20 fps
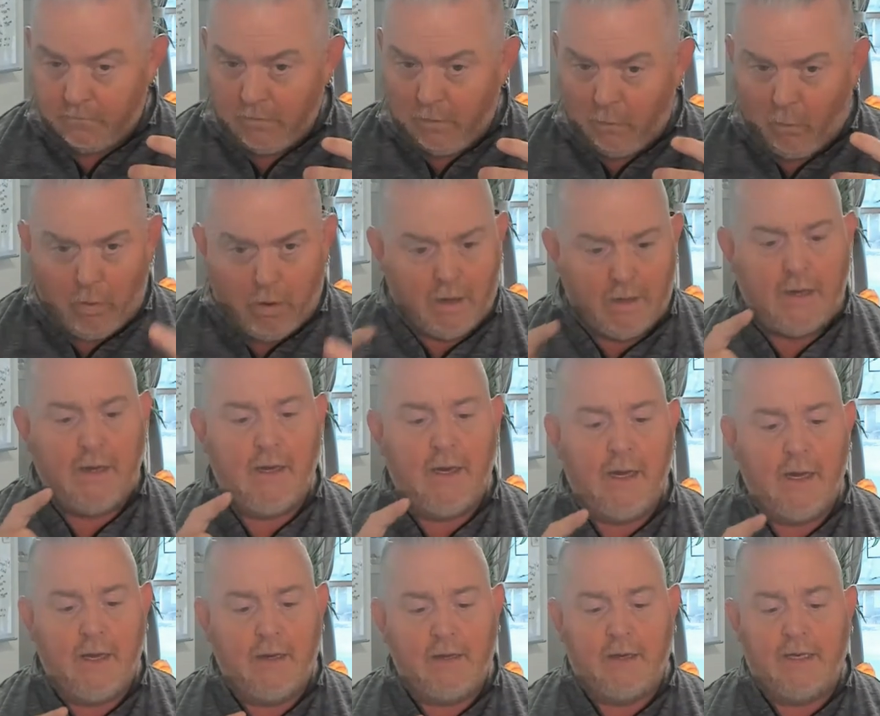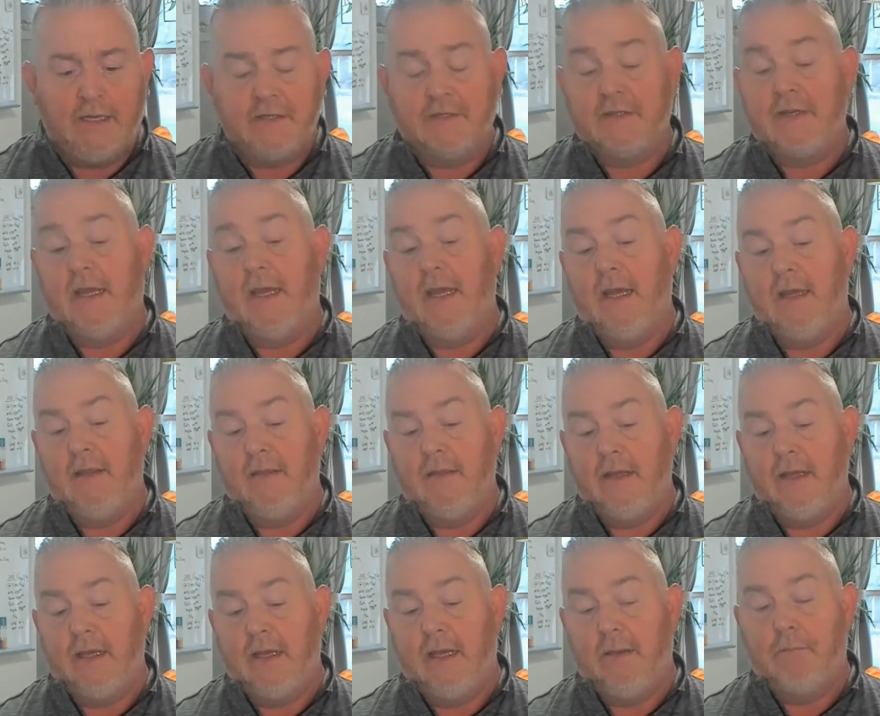walking in, let's say,
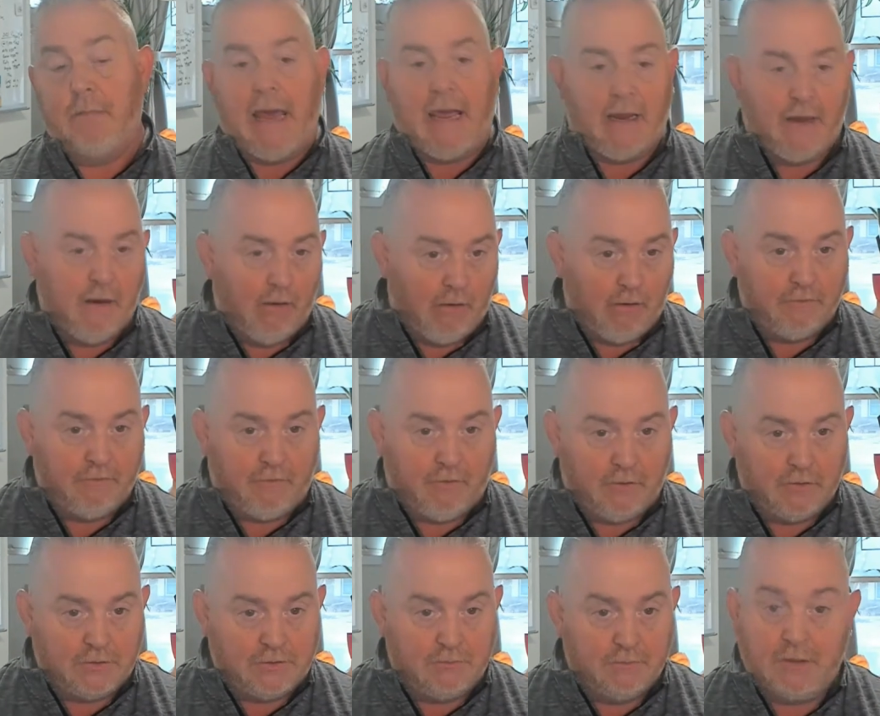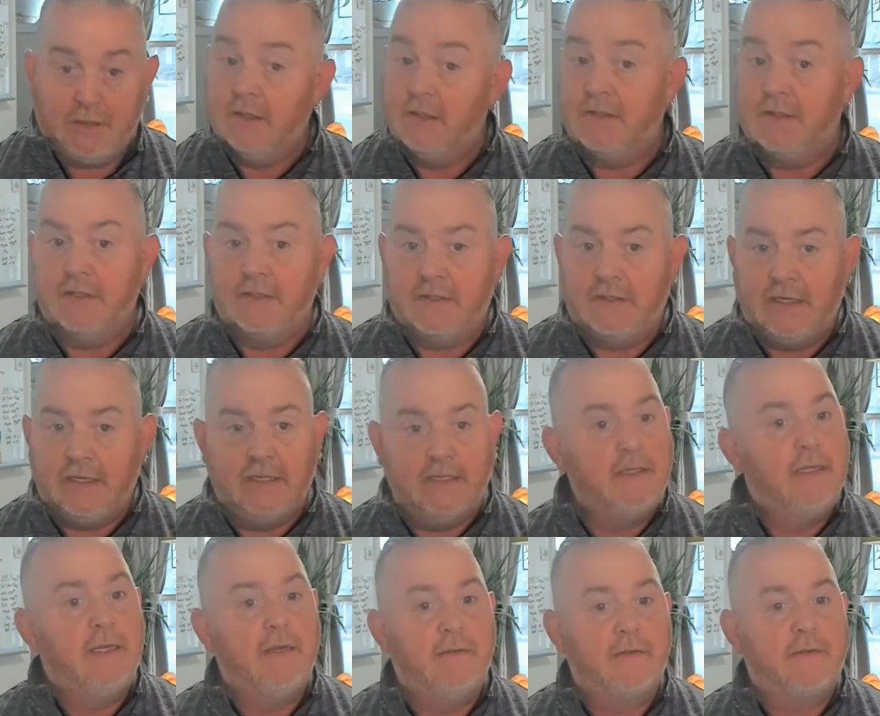the backyard first, because it's the
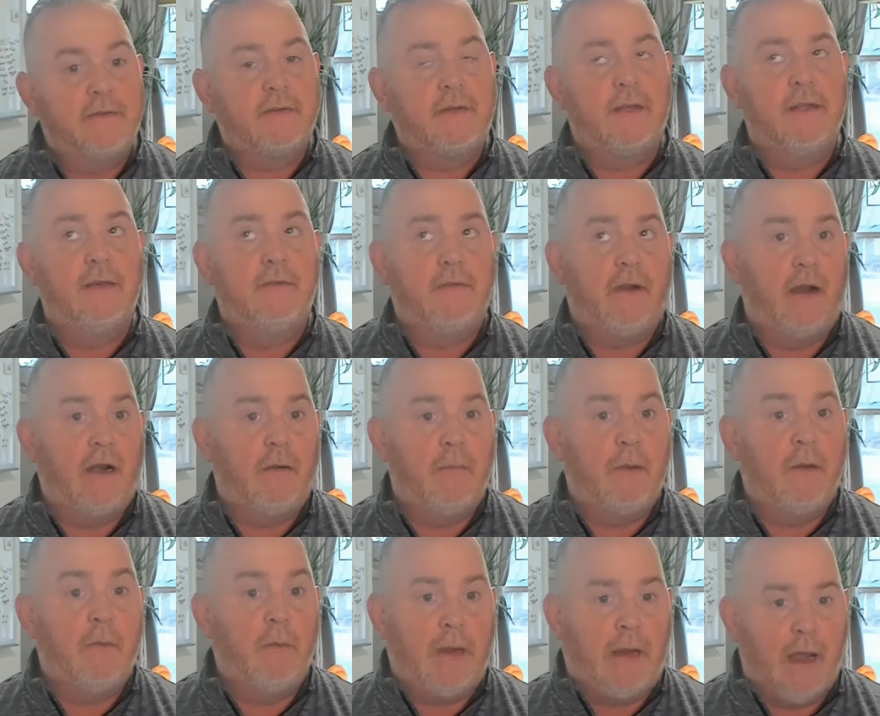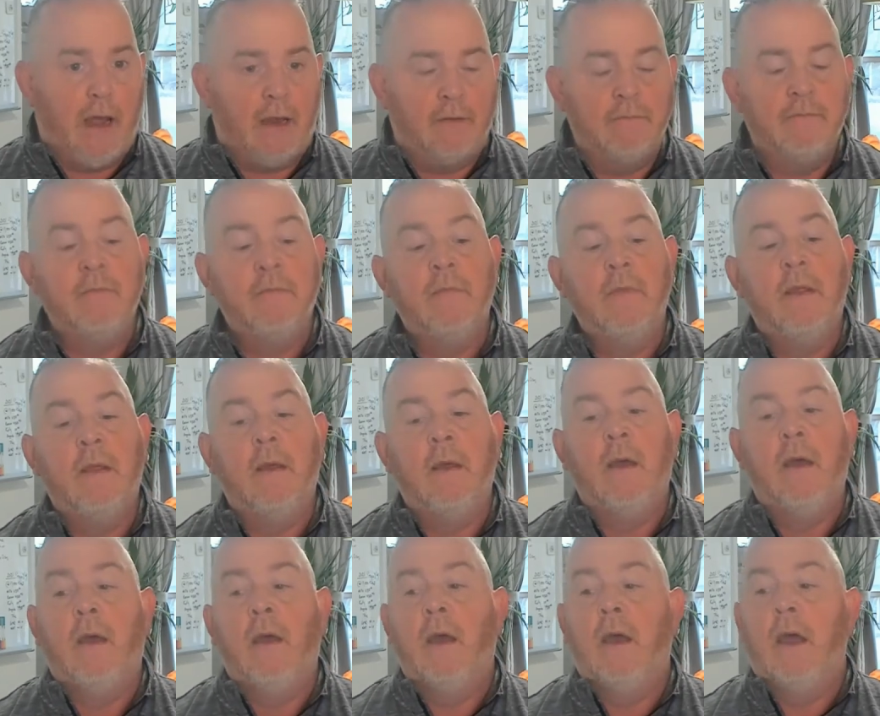easiest environment we got.
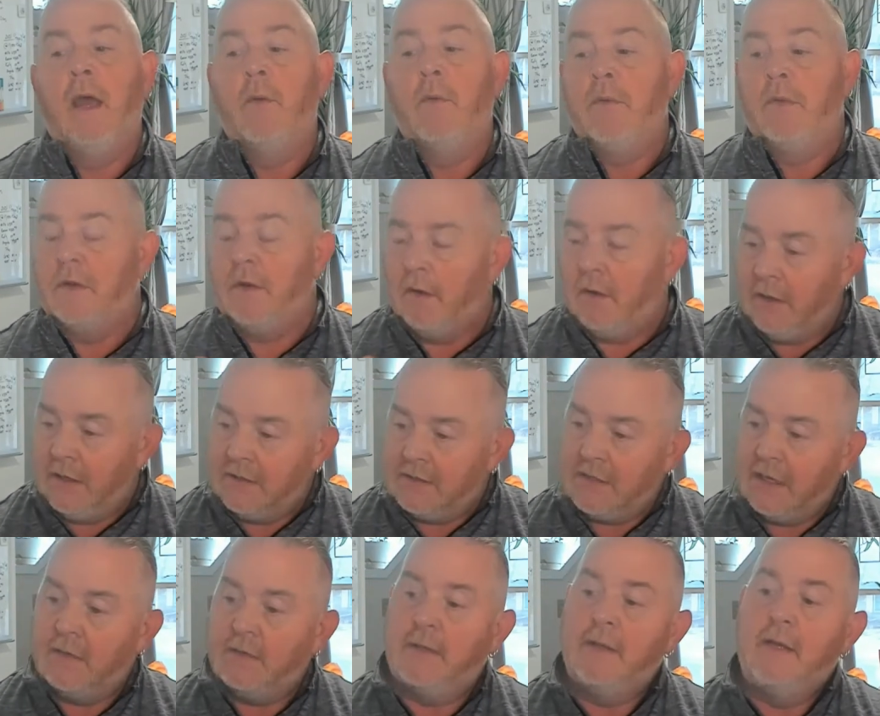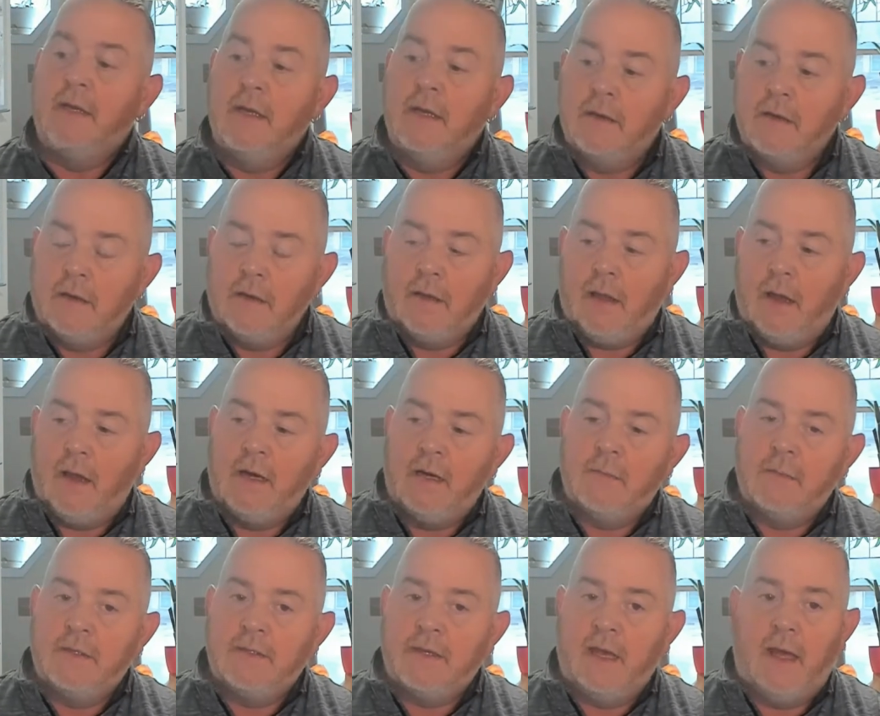And when the dog gets out to the end of the line, I'm
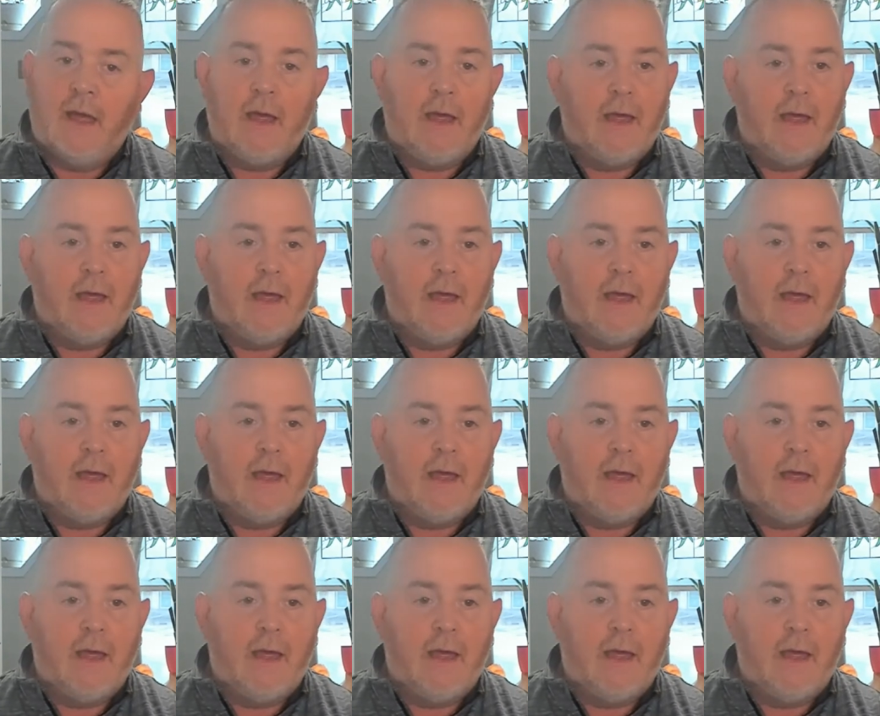going to say,